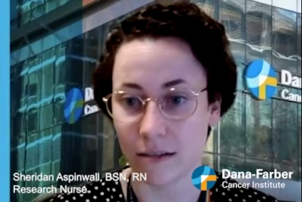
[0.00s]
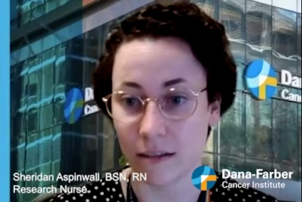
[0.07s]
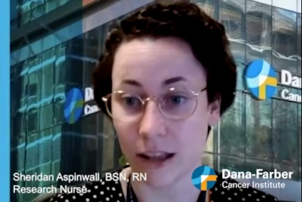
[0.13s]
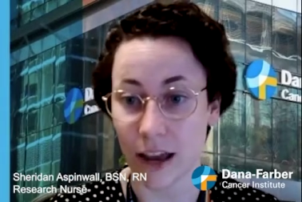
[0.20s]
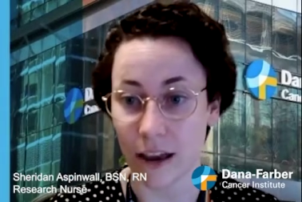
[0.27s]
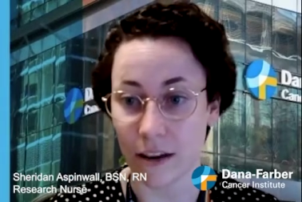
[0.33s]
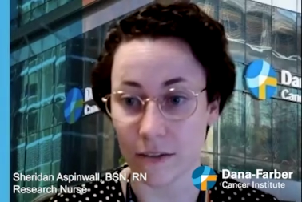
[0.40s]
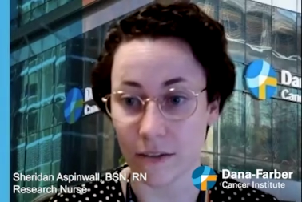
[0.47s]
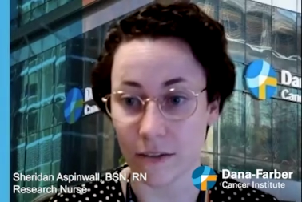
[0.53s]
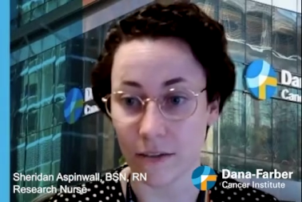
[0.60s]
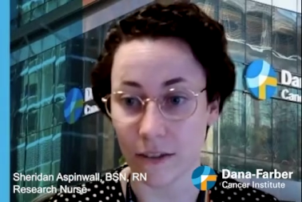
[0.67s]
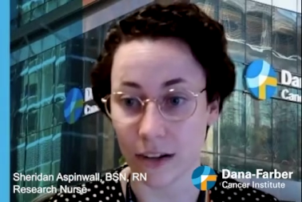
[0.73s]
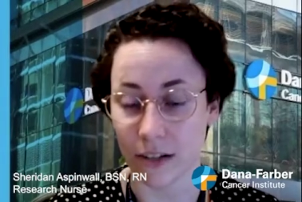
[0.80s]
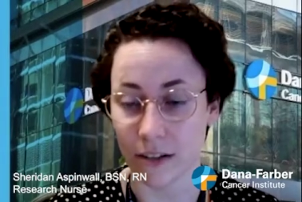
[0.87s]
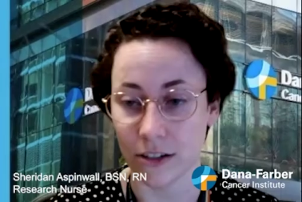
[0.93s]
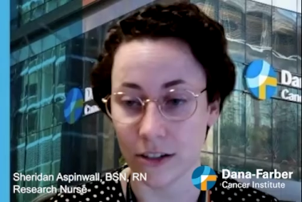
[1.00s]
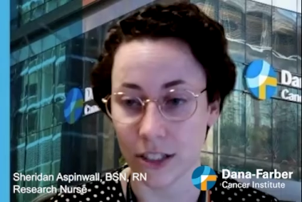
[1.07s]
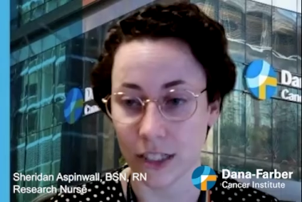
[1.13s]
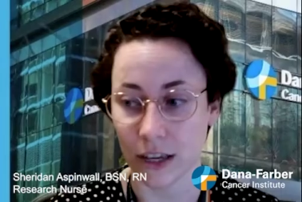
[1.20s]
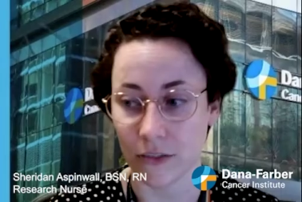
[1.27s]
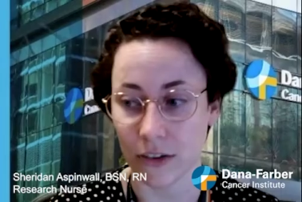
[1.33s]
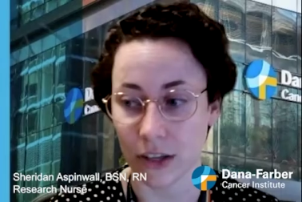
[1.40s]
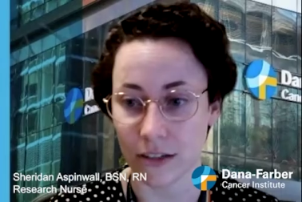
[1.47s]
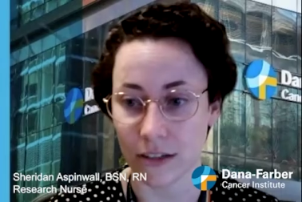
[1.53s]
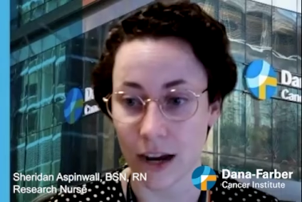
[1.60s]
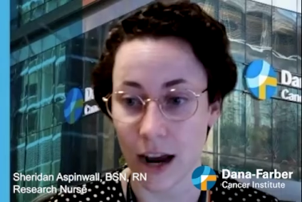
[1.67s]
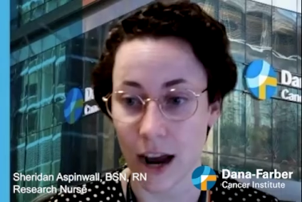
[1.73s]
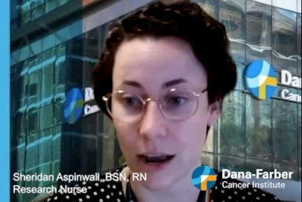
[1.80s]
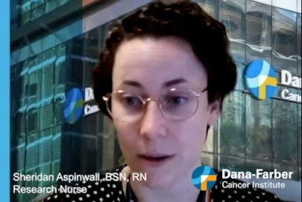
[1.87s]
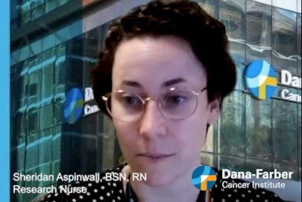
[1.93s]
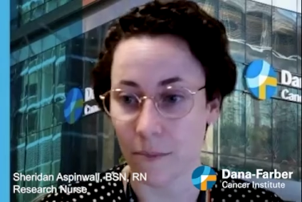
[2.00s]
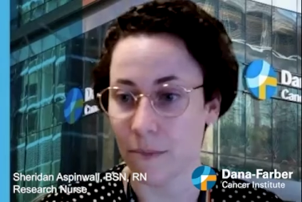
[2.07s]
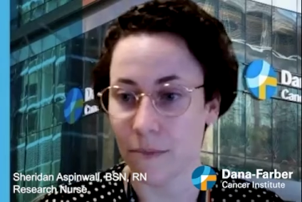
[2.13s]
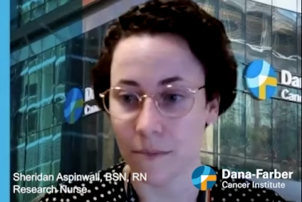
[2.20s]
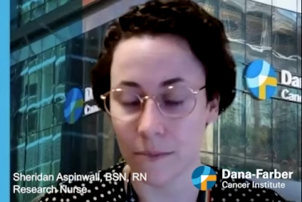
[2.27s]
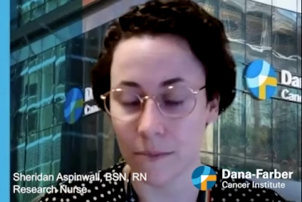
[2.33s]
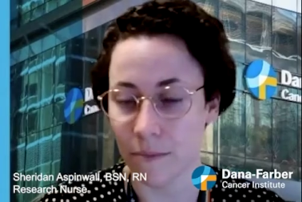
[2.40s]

life and just giving time